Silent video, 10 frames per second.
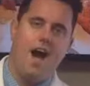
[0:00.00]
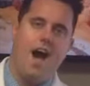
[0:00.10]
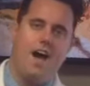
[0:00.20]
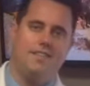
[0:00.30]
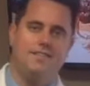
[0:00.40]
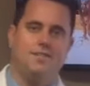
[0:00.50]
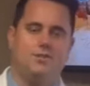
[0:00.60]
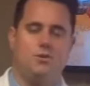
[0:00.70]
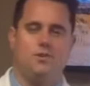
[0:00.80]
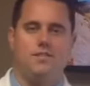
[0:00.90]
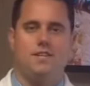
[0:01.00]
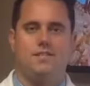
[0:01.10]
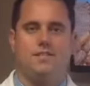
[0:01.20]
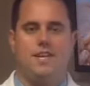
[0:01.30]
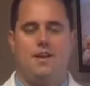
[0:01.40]
Hi, this is your
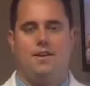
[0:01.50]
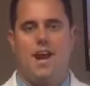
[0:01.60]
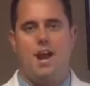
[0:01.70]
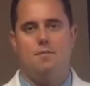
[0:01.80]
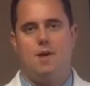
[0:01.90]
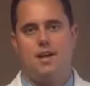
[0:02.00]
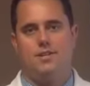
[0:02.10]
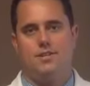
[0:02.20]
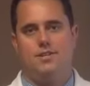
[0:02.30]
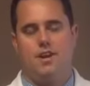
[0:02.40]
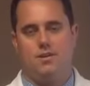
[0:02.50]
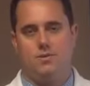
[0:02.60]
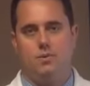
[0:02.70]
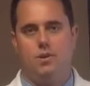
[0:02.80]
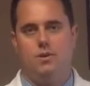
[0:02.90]
Sussex County chiropractor,
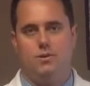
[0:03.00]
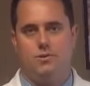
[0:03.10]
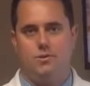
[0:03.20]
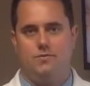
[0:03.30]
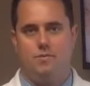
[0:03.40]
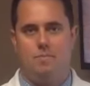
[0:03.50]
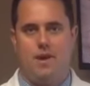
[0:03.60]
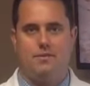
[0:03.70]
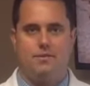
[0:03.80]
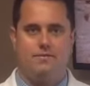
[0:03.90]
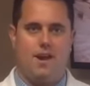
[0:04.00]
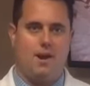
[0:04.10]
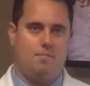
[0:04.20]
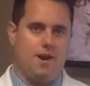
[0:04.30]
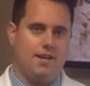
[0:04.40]
Doctor Will Holdsworth from Pain Relief
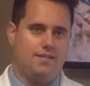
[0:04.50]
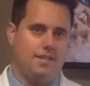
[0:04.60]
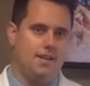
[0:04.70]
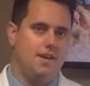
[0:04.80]
Chiropractic.